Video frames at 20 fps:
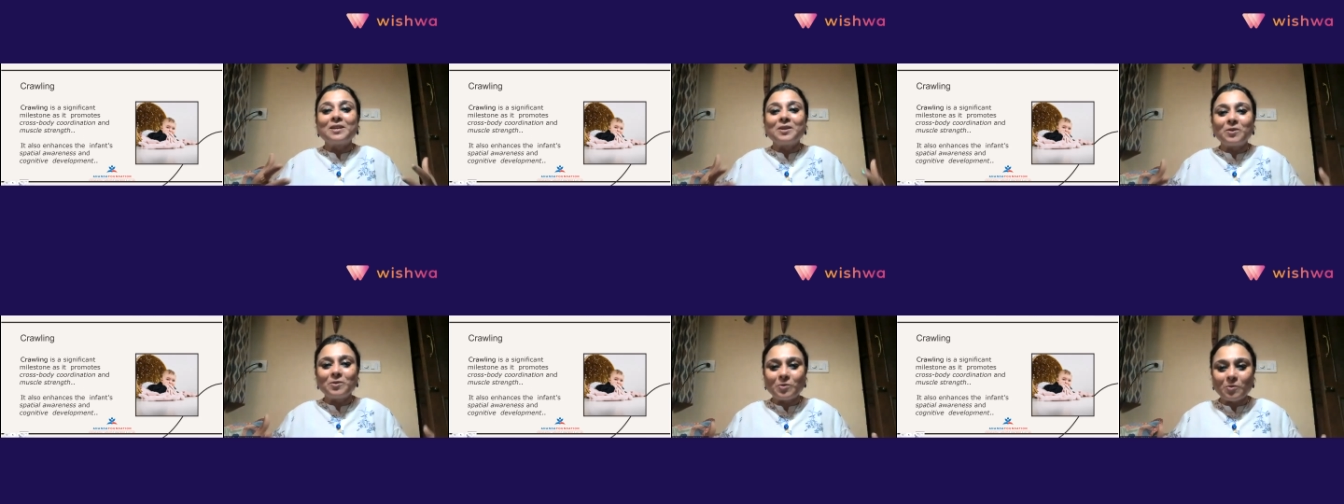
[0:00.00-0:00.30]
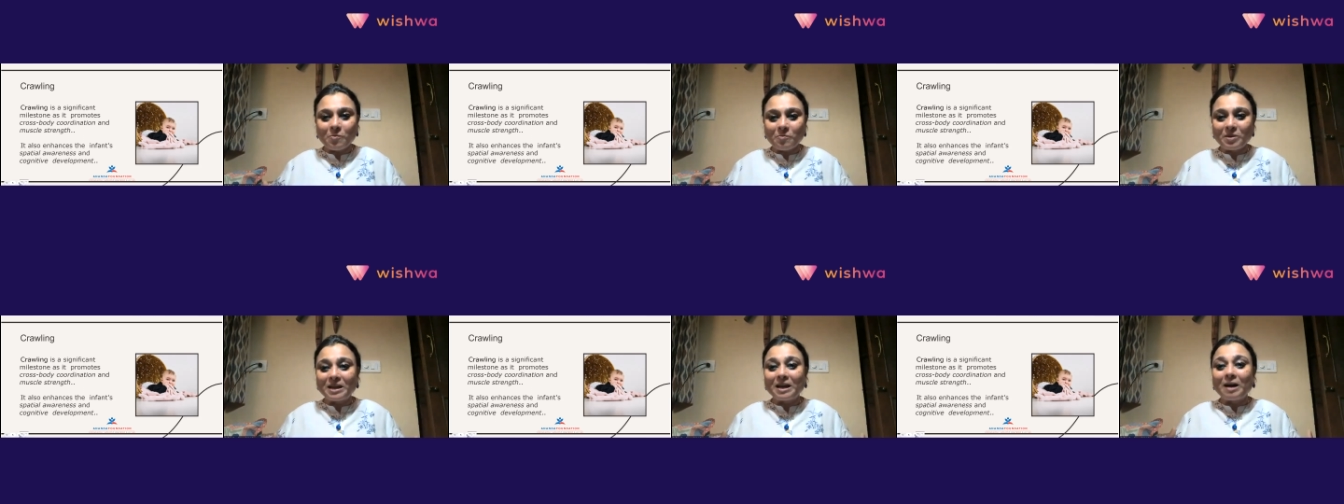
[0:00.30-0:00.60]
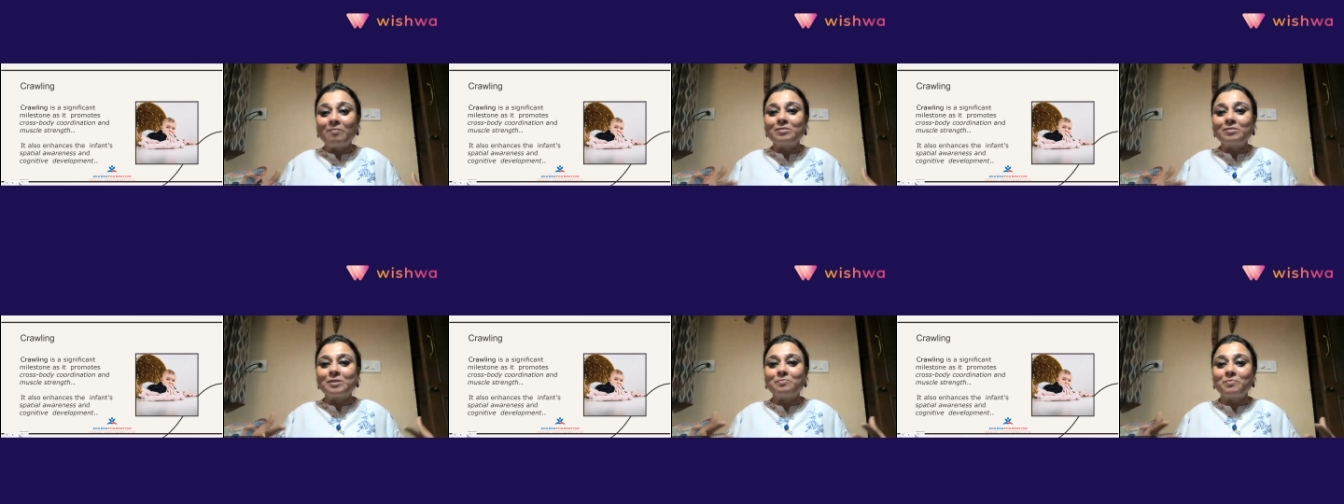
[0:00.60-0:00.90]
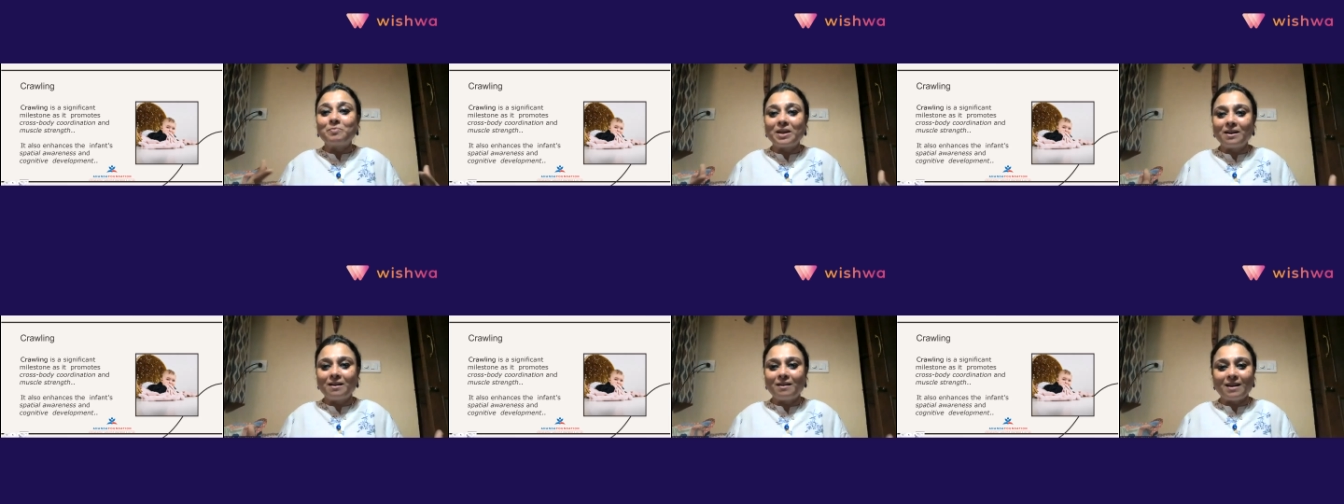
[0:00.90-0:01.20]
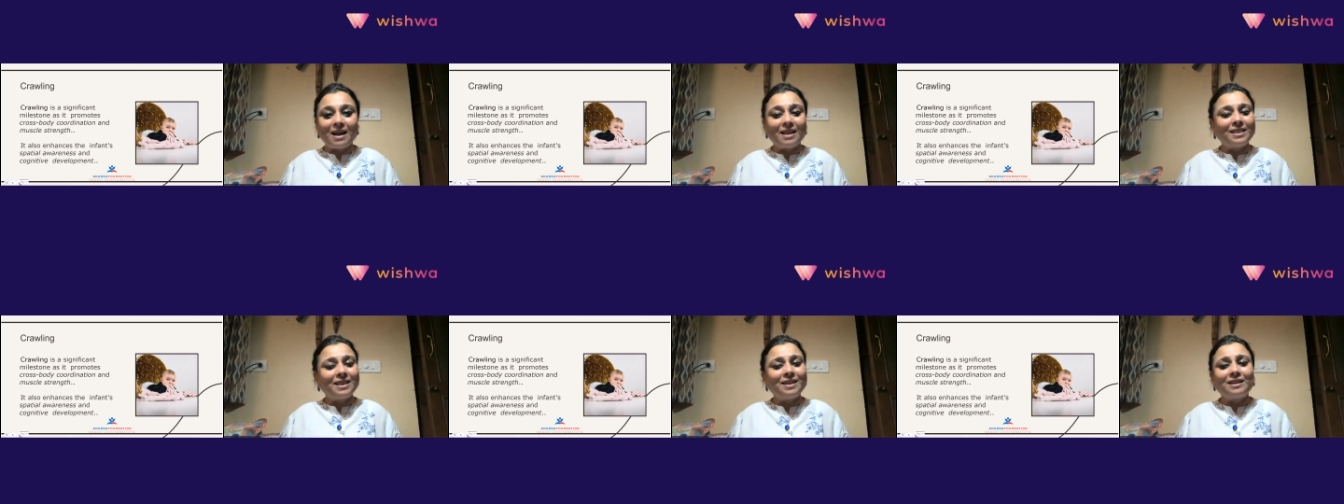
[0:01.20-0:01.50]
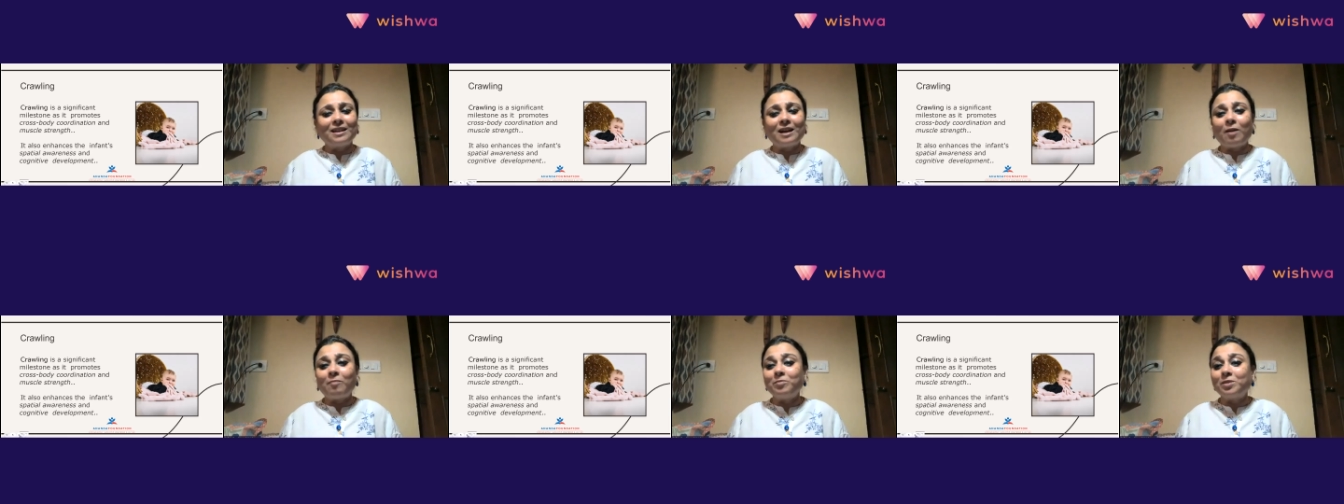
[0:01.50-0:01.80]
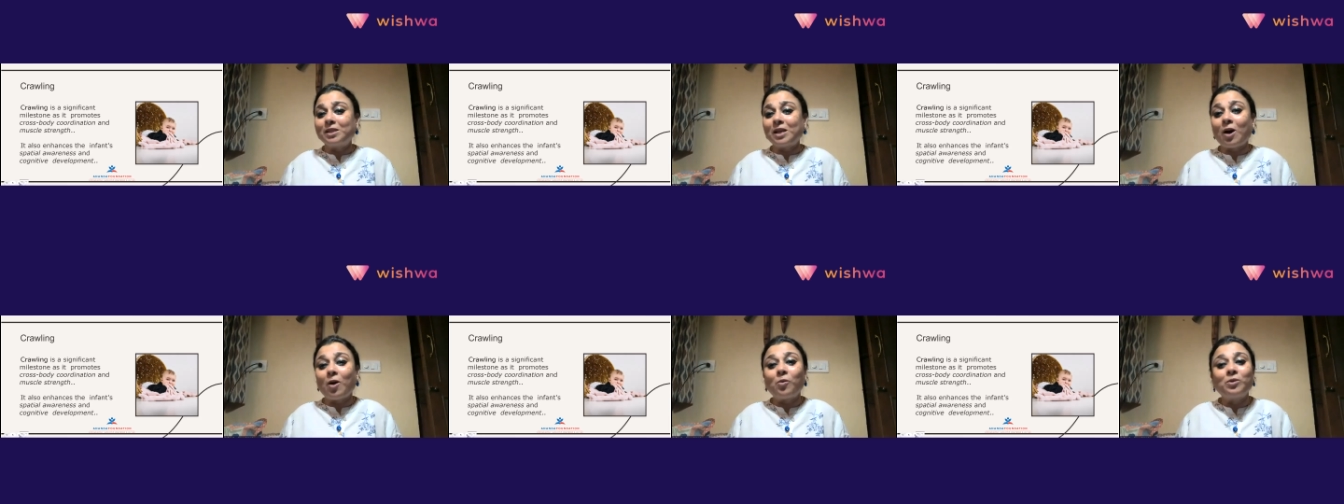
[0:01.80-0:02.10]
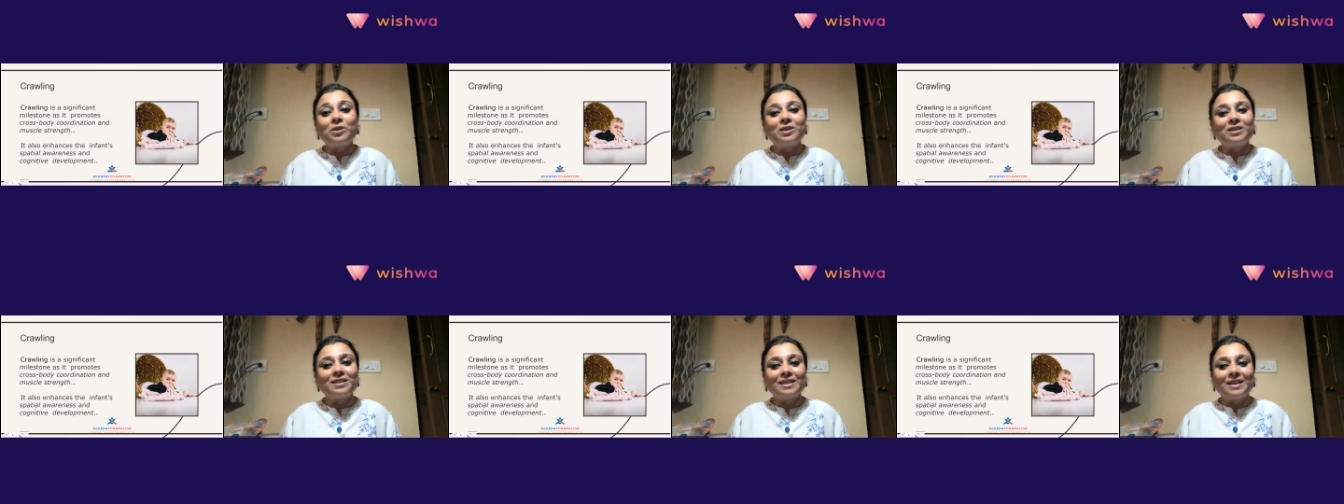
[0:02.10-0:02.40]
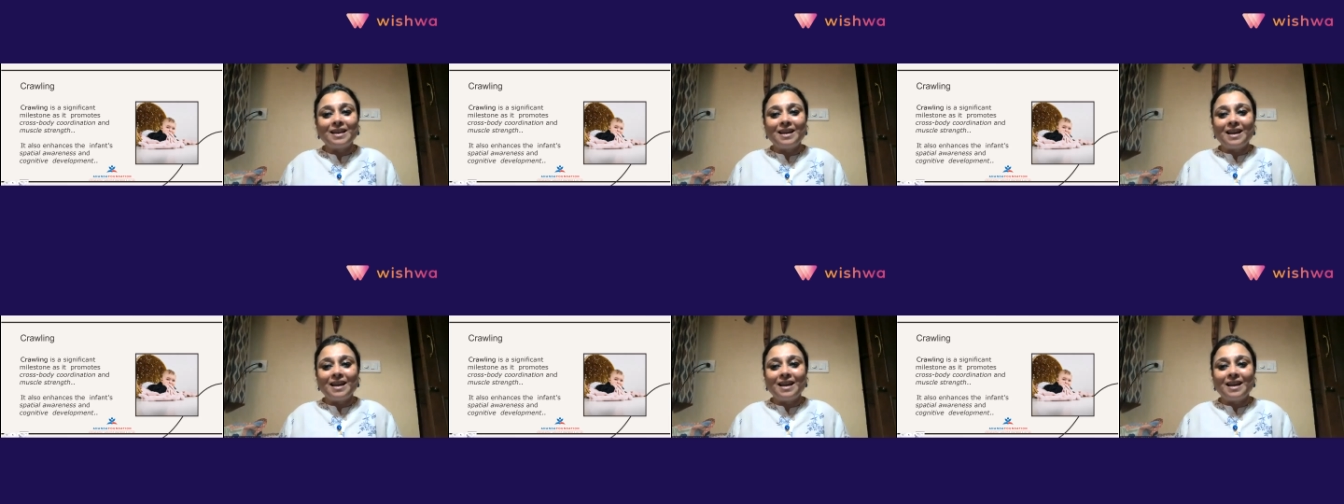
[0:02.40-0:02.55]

you know, becomes bigger and then comes out